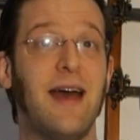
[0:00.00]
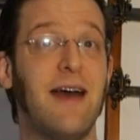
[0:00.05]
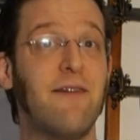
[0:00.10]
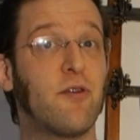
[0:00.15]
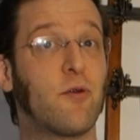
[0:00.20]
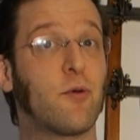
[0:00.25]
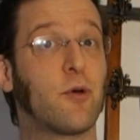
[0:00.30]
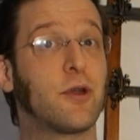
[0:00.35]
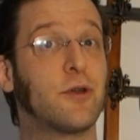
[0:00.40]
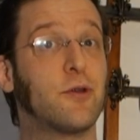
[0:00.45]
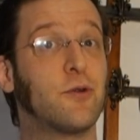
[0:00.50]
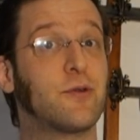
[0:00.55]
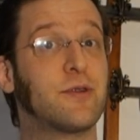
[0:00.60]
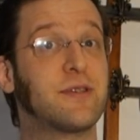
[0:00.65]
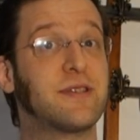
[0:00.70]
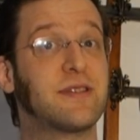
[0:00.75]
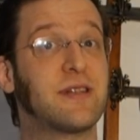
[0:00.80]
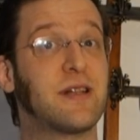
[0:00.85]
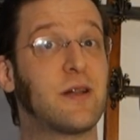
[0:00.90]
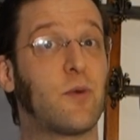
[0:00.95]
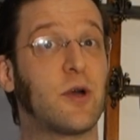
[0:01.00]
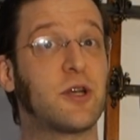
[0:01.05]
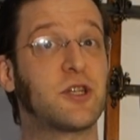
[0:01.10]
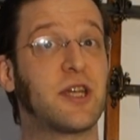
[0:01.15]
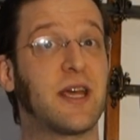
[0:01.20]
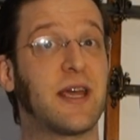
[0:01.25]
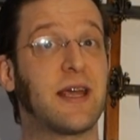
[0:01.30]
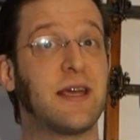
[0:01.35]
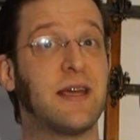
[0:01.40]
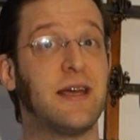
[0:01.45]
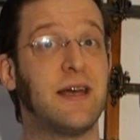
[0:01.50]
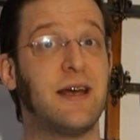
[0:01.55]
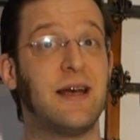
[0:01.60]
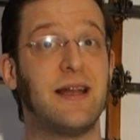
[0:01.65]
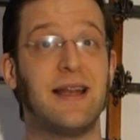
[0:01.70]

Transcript: Everyone who is still watching,